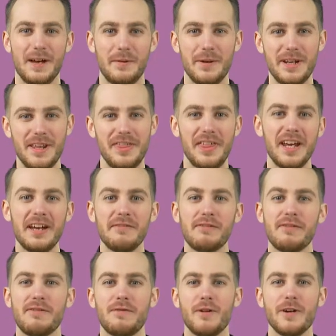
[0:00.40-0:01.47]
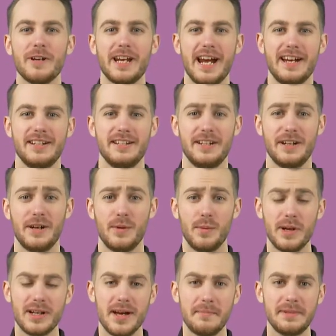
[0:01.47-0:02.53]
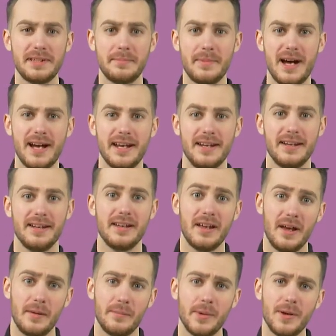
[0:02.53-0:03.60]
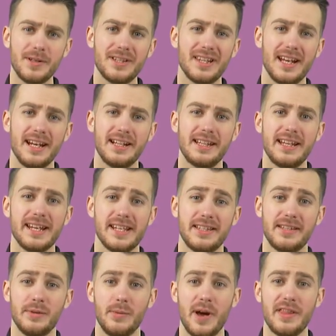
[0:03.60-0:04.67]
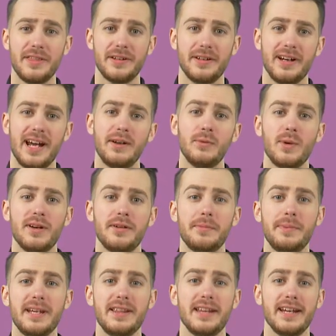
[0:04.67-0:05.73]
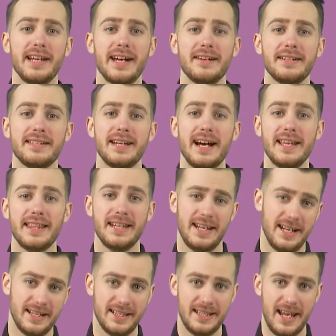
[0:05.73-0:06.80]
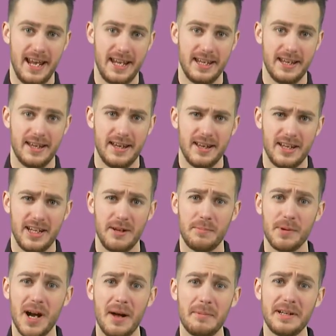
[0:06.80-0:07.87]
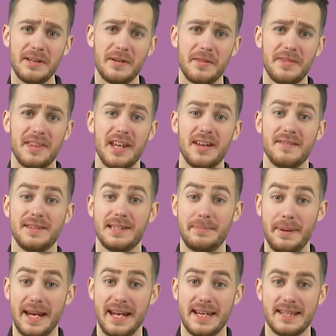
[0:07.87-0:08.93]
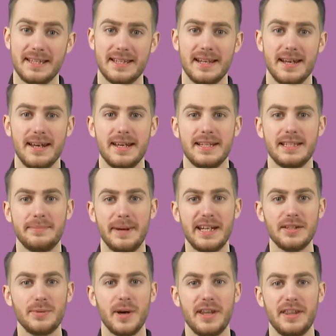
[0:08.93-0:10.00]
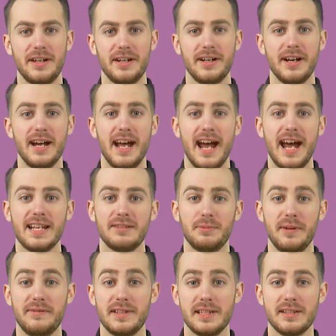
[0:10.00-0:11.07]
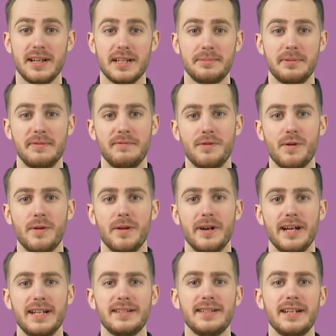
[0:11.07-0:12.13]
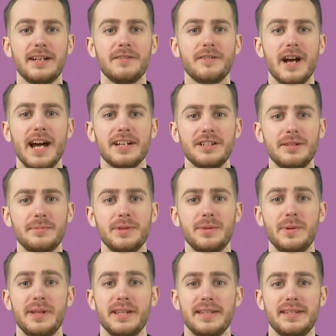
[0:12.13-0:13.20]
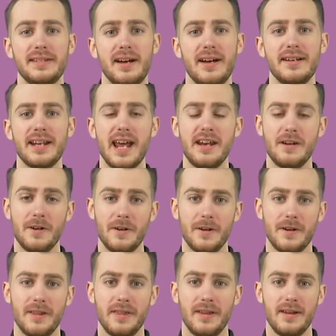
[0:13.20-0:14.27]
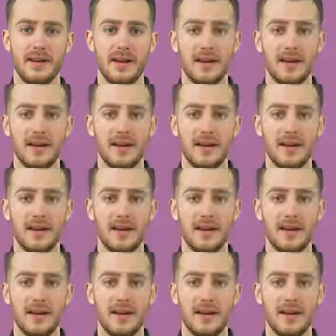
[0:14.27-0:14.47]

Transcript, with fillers: When you think of a forecaster, what comes to mind? Most likely it's the weather and what it'll be like outside the next day. You probably don't think of space. Space weather, as we've discussed before, is the interaction between the sun and earth.